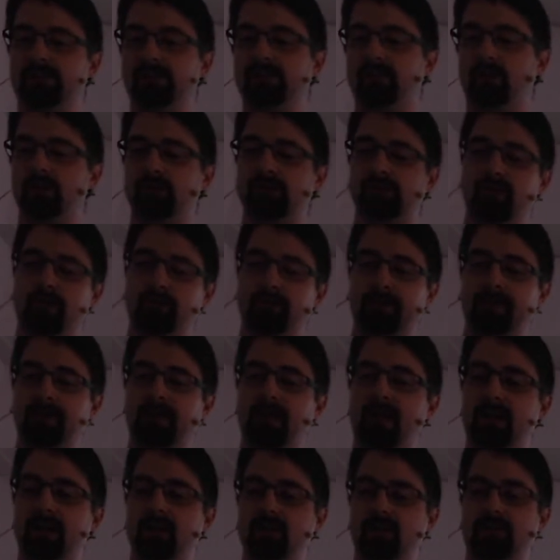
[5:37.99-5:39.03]
those
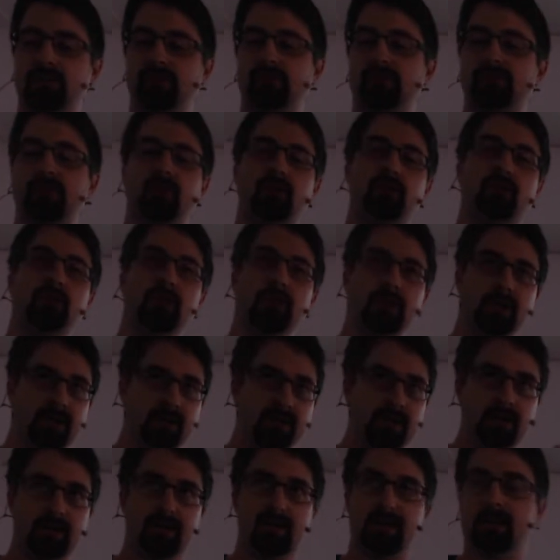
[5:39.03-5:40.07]
applications, so
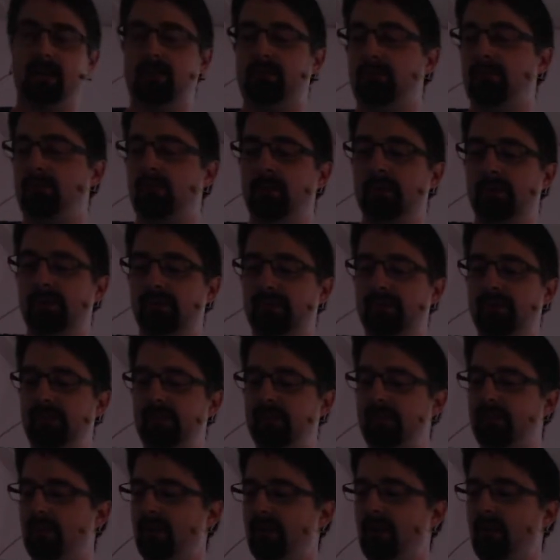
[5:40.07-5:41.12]
we will
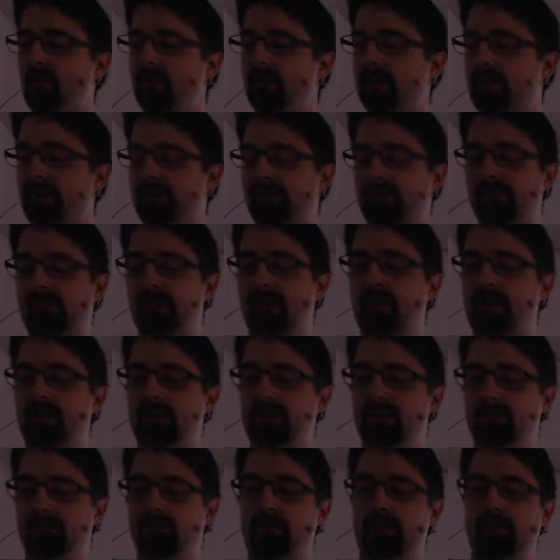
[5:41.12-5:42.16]
see how we can
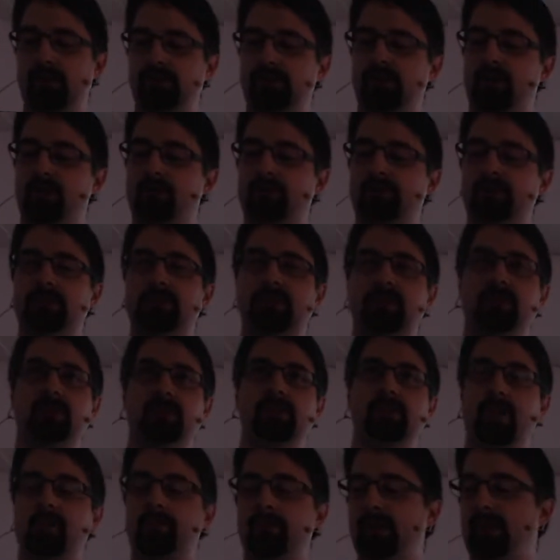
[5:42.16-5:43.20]
scale, for example,
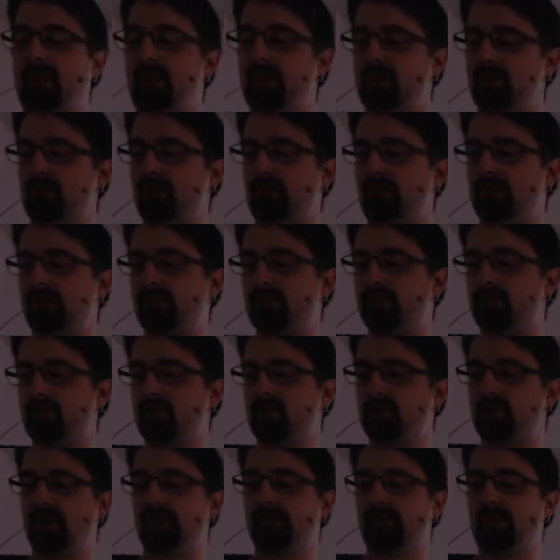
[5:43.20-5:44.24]
the application
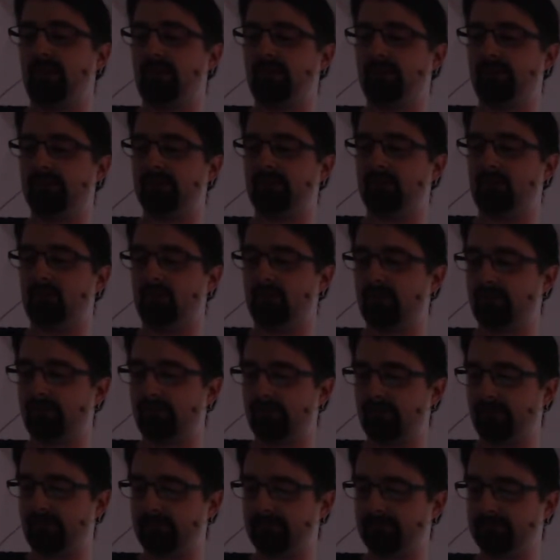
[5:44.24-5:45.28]
which generates the
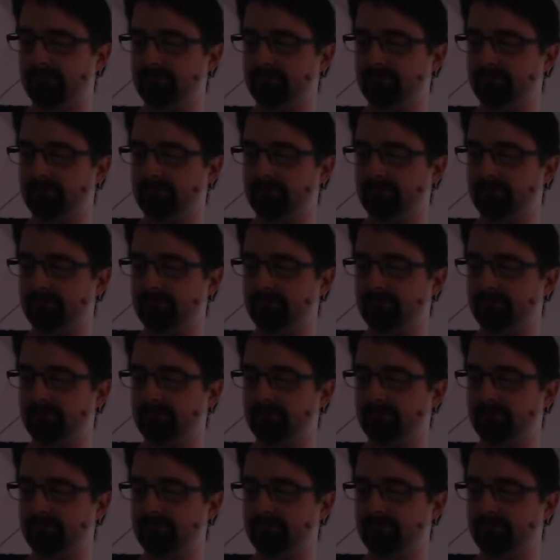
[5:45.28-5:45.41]
logs.